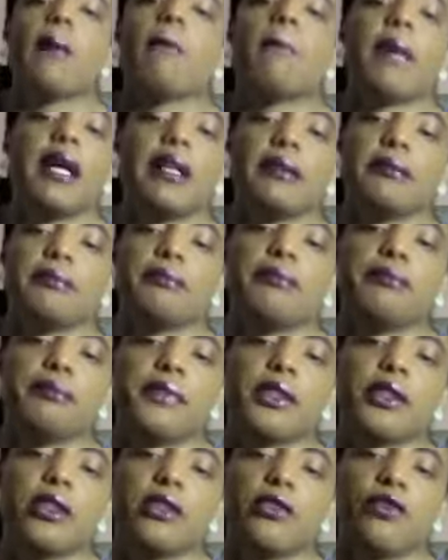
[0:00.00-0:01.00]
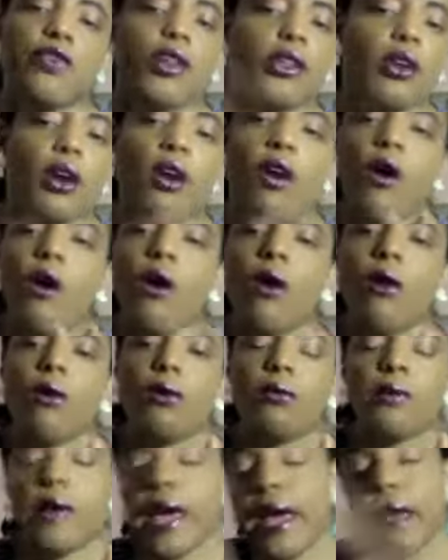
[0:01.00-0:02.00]
But, for the
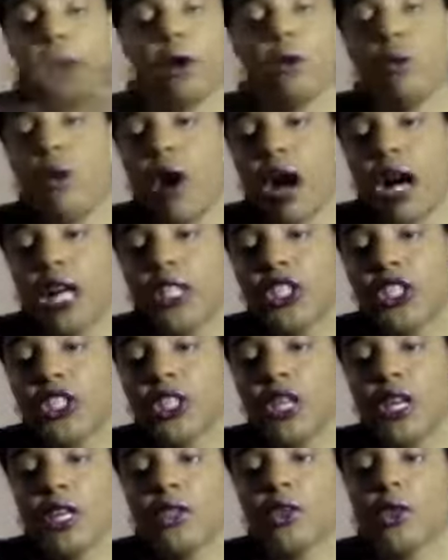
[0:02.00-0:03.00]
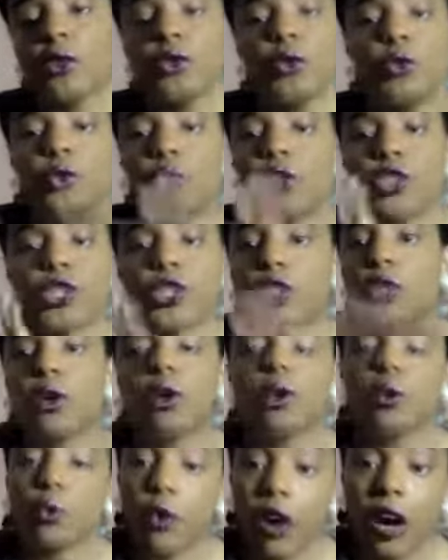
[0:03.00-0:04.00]
whole hair wash, don't use just
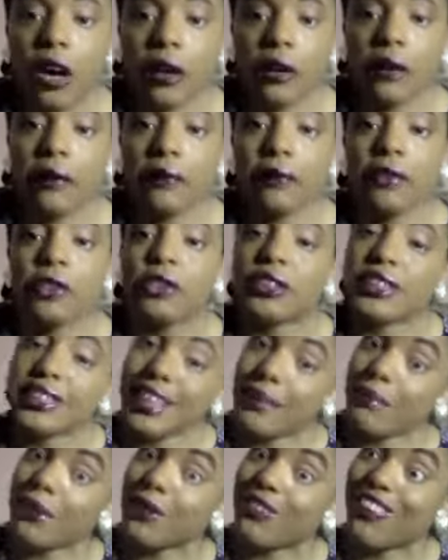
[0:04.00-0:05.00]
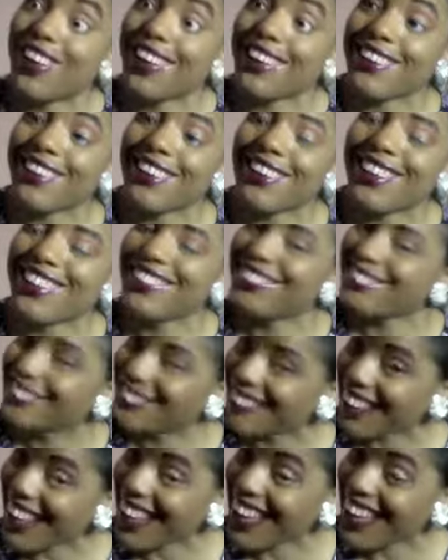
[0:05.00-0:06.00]
cold water. Use tepid water,
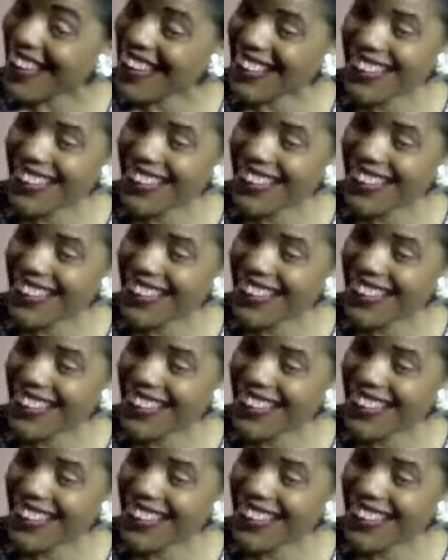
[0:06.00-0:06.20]
okay?